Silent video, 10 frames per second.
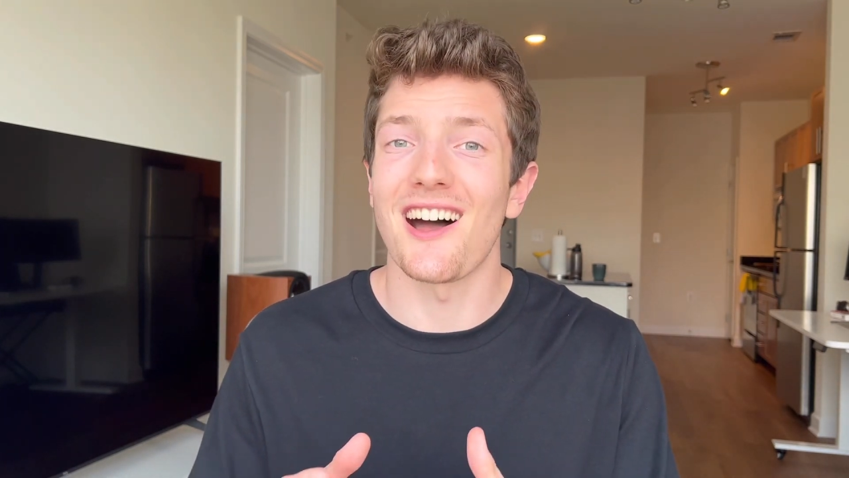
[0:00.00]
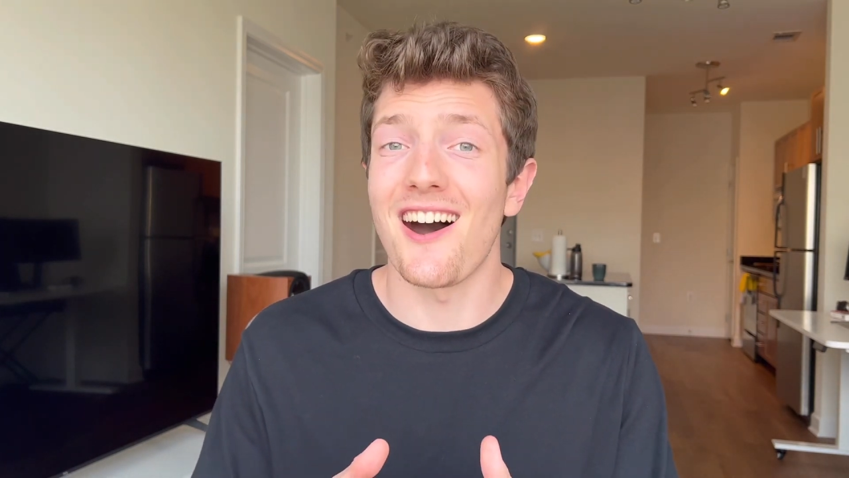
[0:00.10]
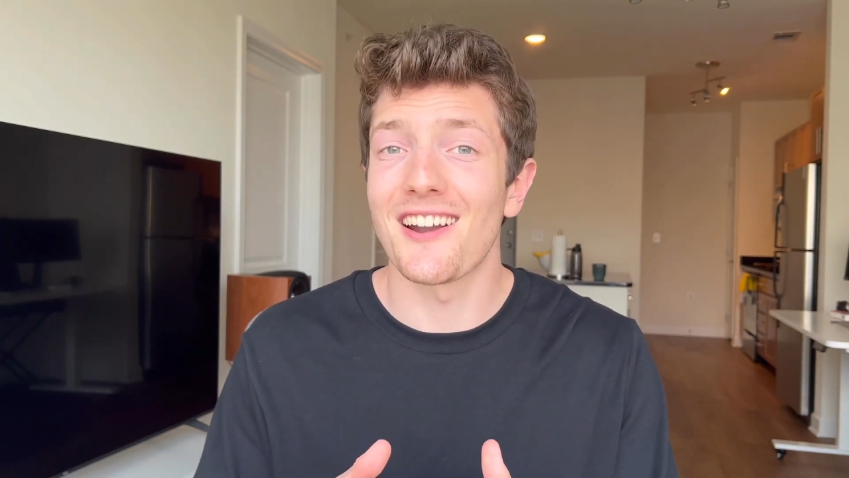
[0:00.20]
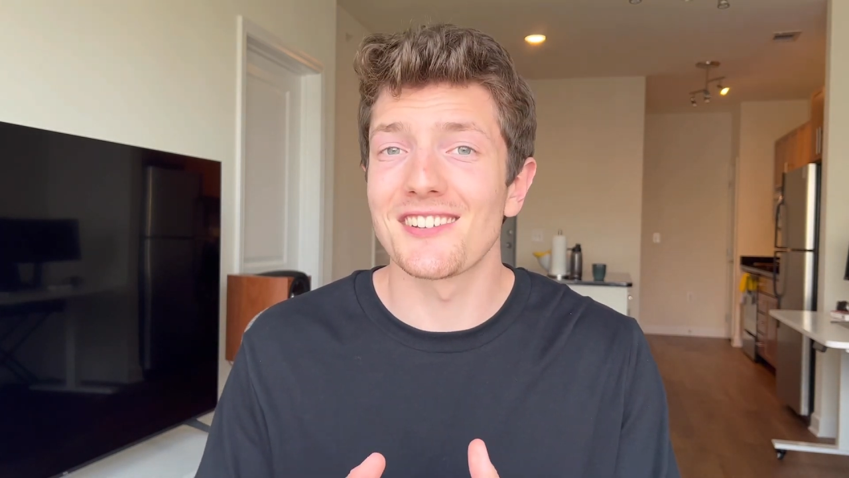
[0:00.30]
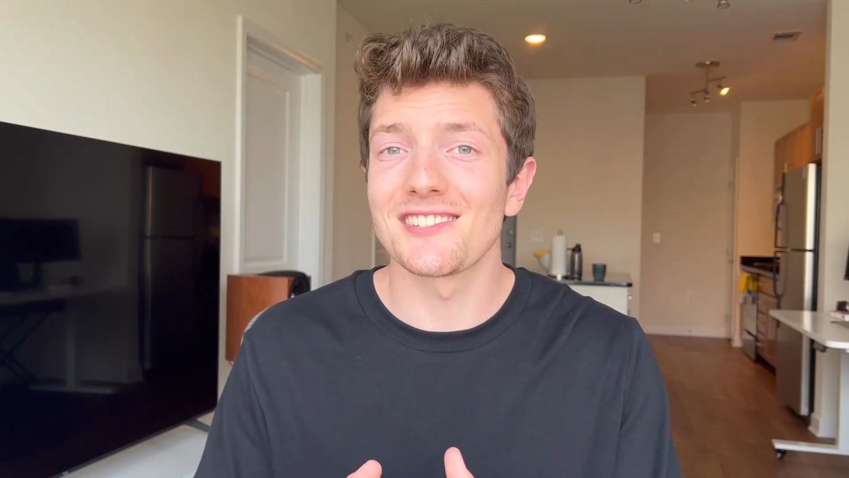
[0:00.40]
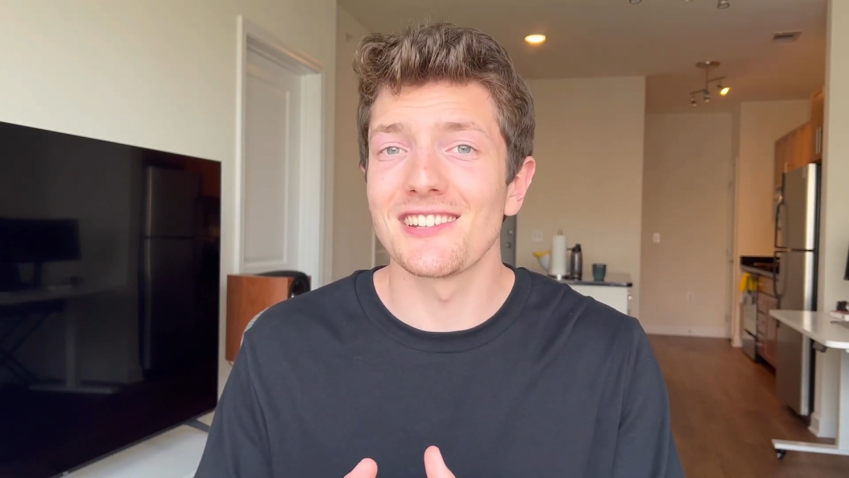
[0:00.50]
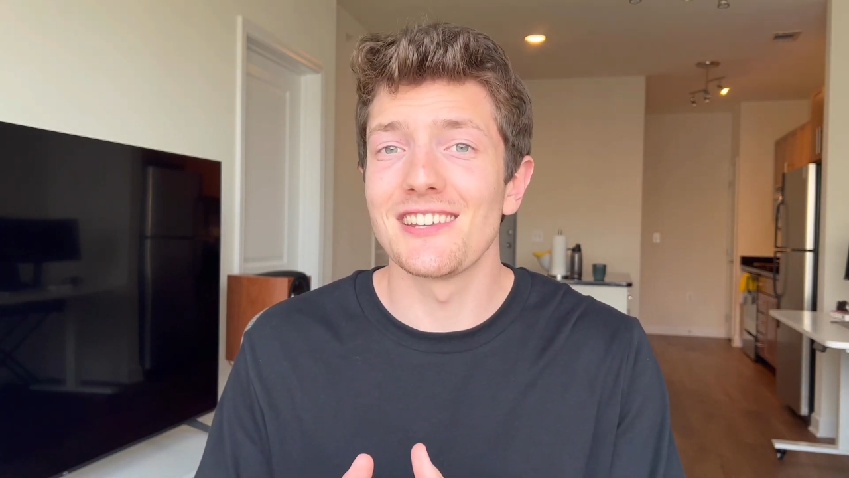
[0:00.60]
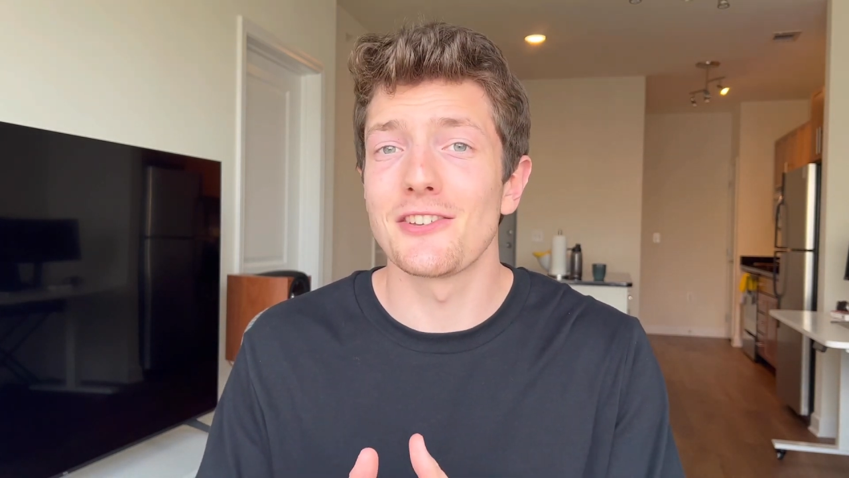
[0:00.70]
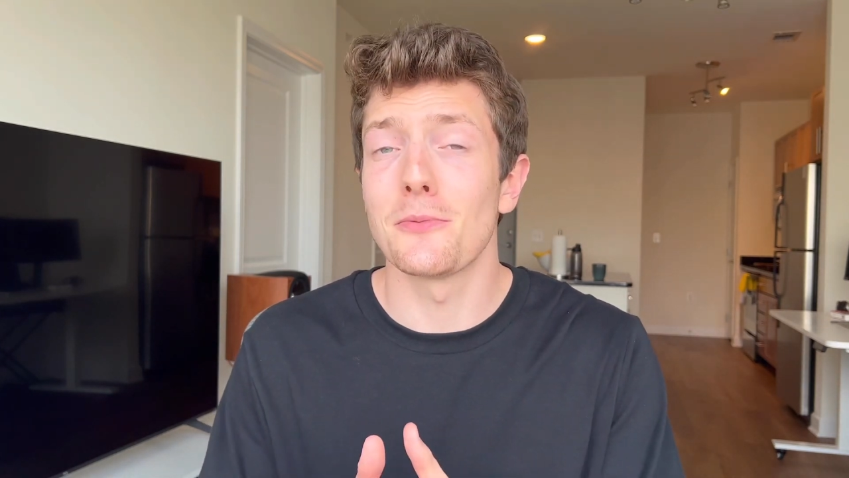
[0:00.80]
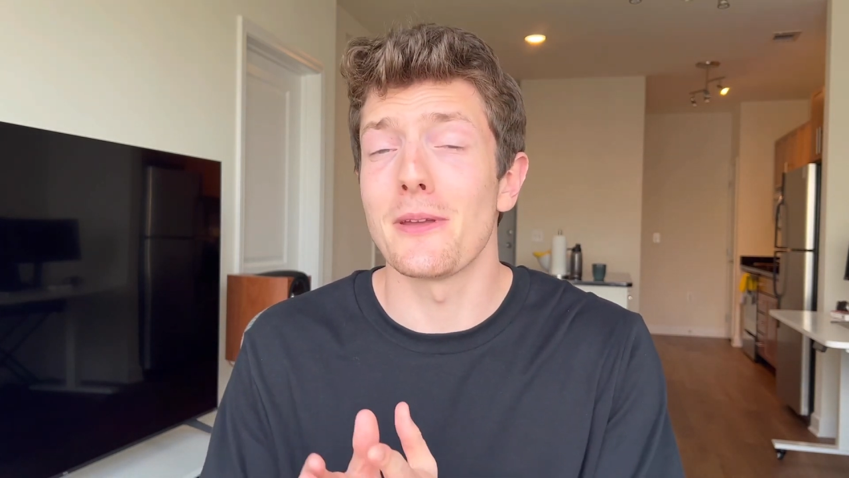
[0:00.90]

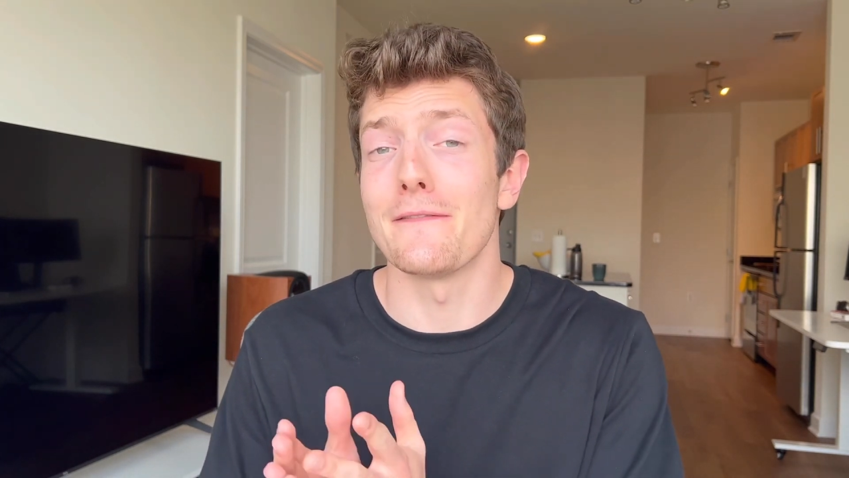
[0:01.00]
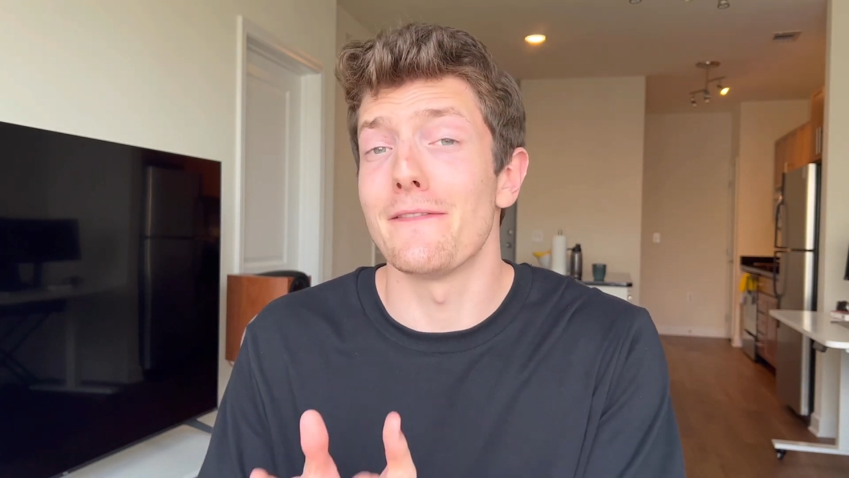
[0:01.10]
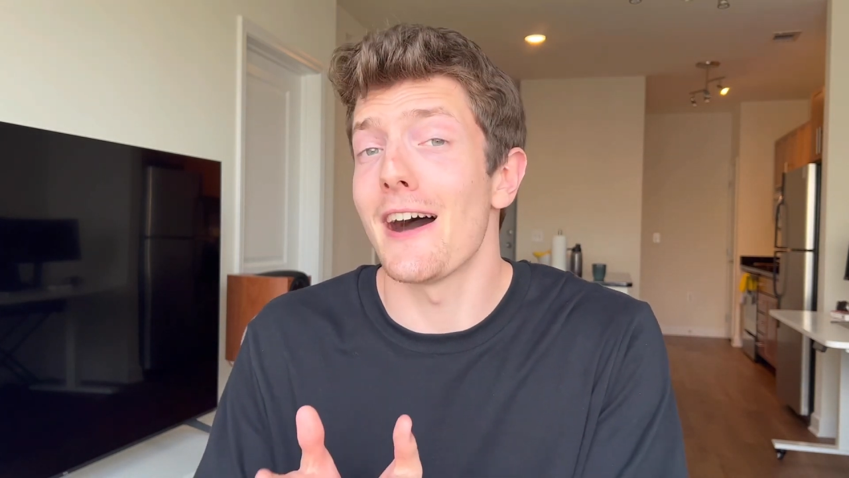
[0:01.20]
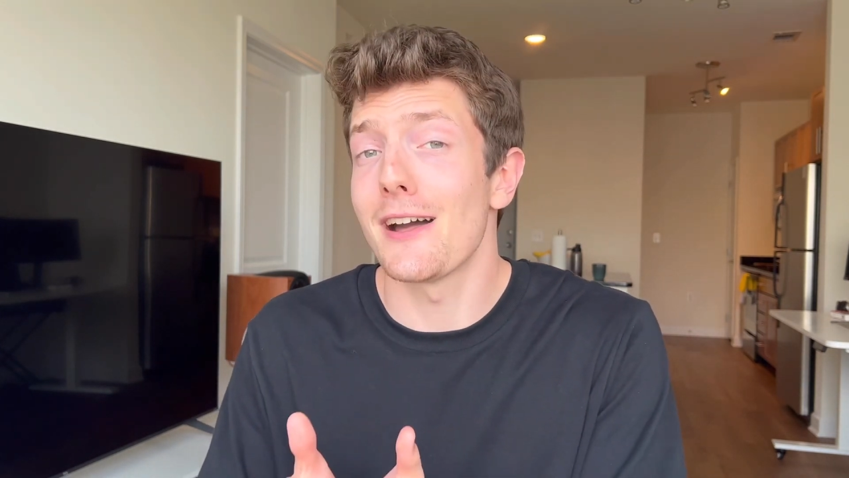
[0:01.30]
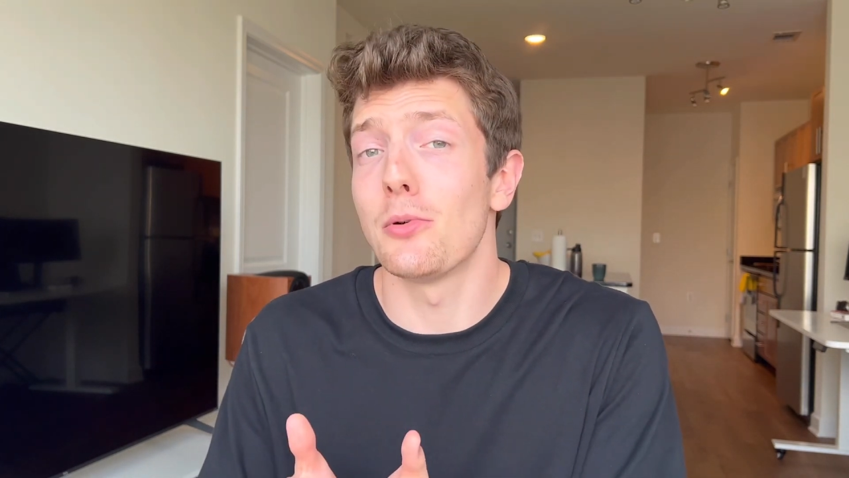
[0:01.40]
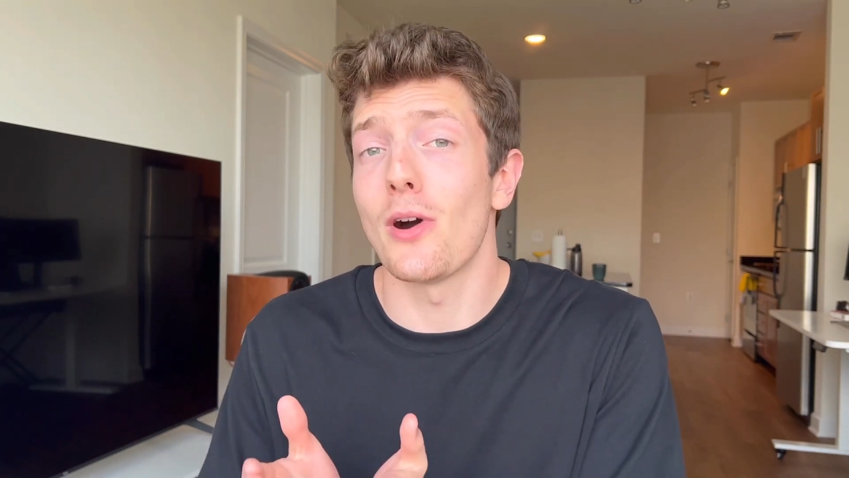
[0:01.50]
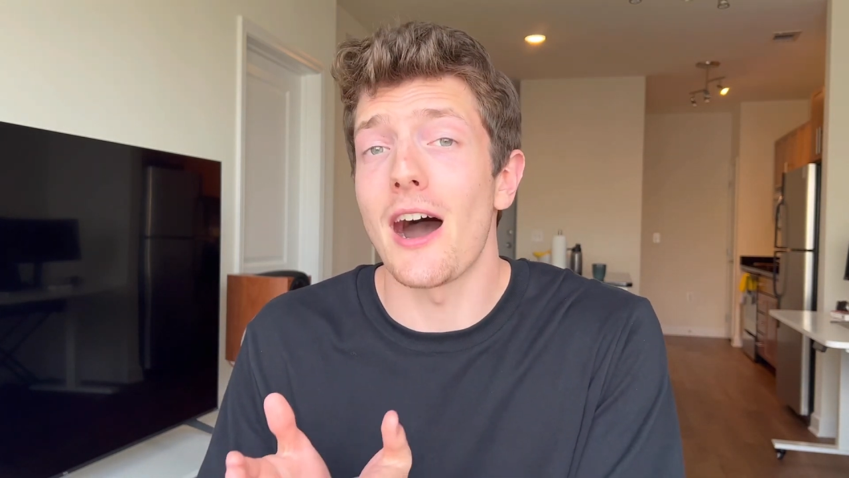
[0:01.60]
honestly could be a viable